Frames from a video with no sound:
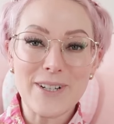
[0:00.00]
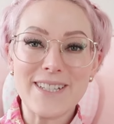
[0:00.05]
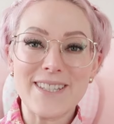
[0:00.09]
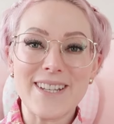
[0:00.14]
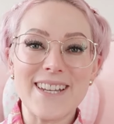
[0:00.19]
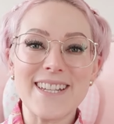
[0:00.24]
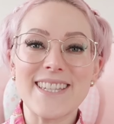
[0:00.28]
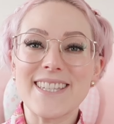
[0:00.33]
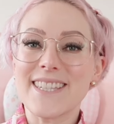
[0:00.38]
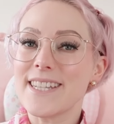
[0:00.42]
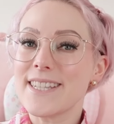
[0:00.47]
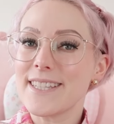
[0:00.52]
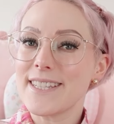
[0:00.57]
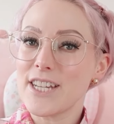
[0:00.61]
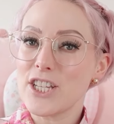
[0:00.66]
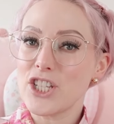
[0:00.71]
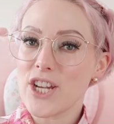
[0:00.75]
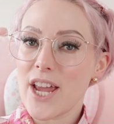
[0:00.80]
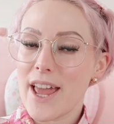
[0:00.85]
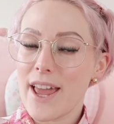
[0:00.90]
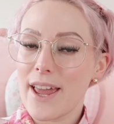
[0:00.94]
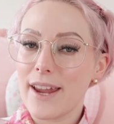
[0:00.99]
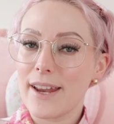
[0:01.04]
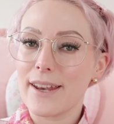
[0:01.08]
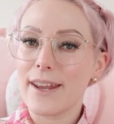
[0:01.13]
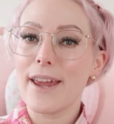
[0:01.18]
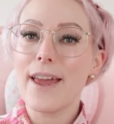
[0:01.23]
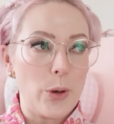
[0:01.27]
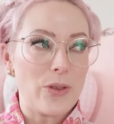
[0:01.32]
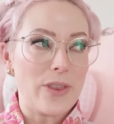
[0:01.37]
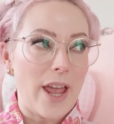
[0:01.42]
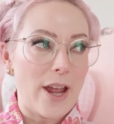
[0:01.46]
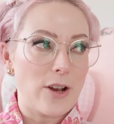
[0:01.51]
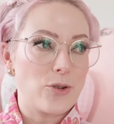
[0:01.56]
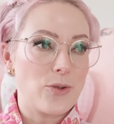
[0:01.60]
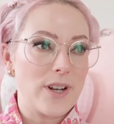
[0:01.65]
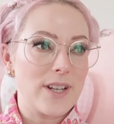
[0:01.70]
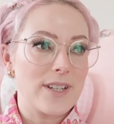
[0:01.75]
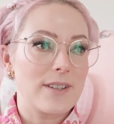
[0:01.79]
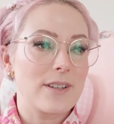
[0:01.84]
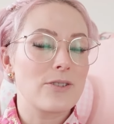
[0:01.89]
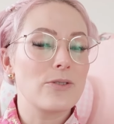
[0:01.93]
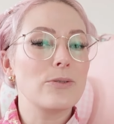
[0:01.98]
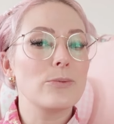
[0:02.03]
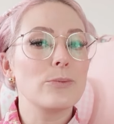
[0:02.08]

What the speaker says: my nice Sister Jane birthday dress. It's